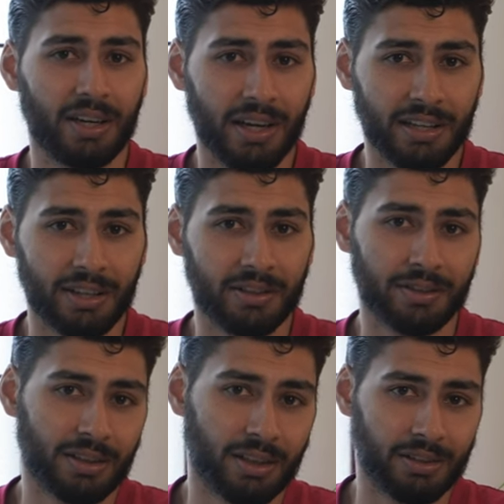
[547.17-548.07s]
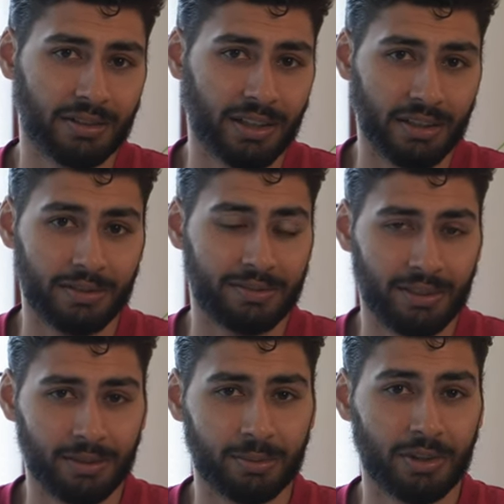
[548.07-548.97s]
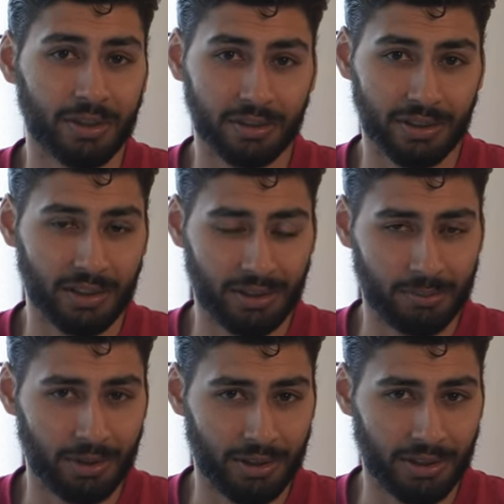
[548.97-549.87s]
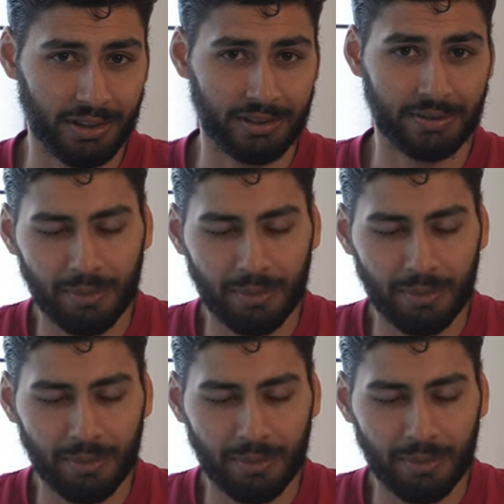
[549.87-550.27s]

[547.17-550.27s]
any other color negative film currently on the market.